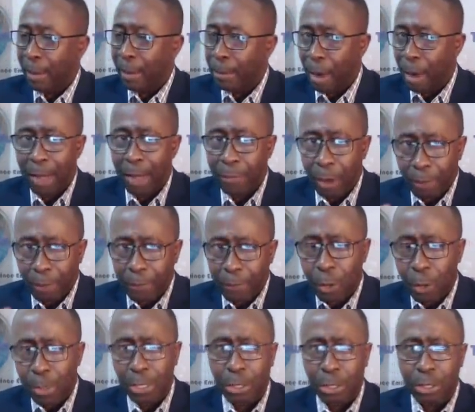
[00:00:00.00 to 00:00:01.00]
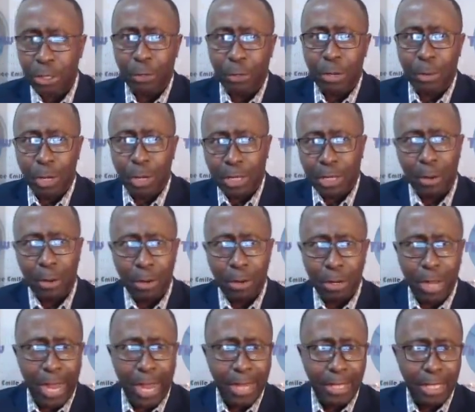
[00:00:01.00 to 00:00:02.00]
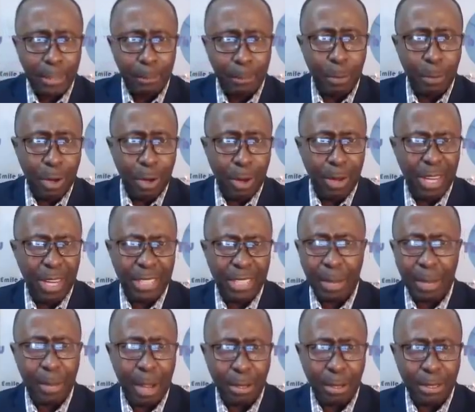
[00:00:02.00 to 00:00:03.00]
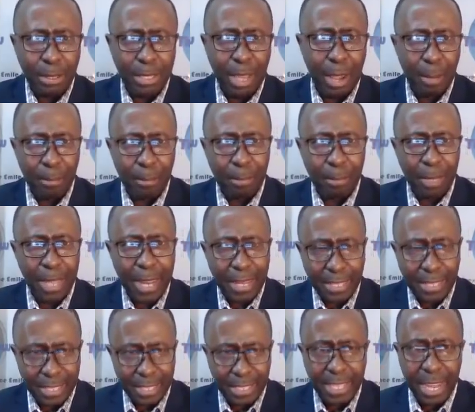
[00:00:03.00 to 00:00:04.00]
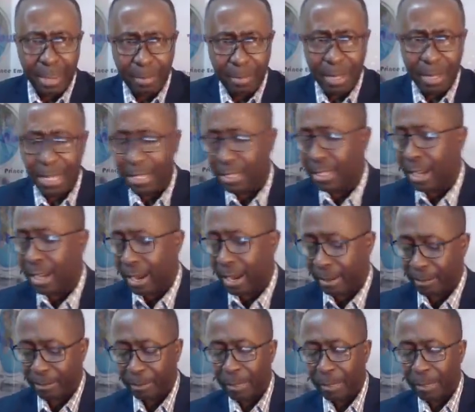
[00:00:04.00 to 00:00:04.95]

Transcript: But I've got a few questions for you because I want to end this program at about 8 to 10 minutes time.